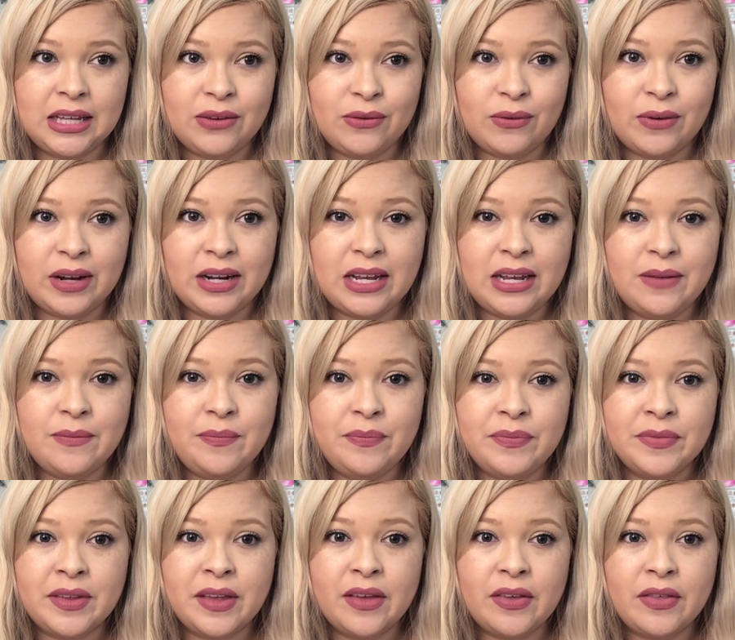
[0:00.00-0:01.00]
Ready?
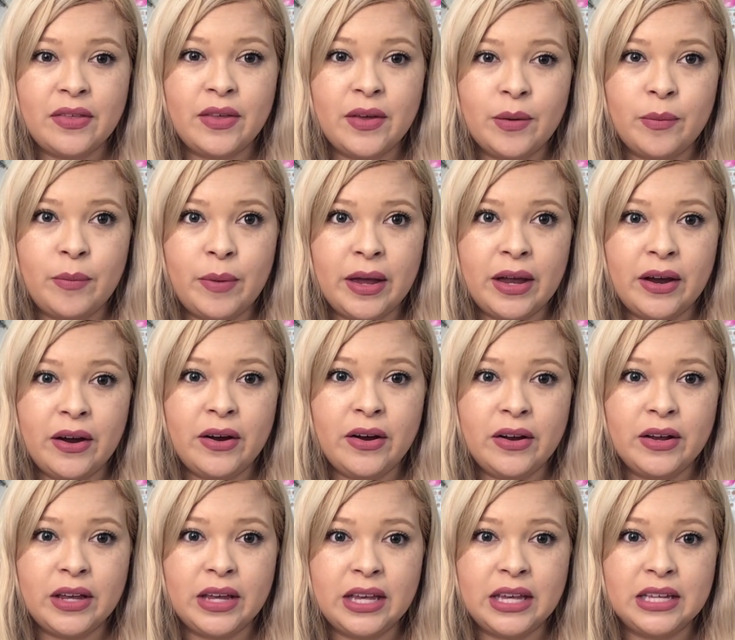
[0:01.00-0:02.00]
The bear
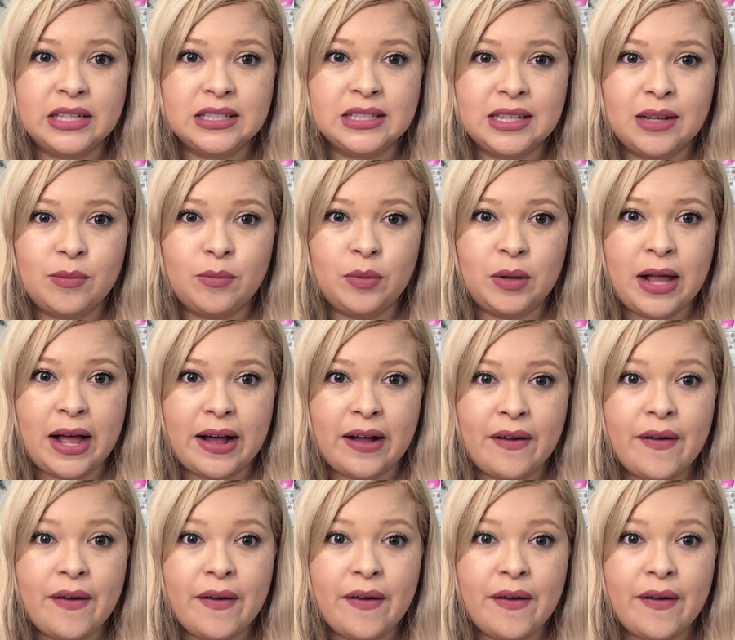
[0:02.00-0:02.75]
is black.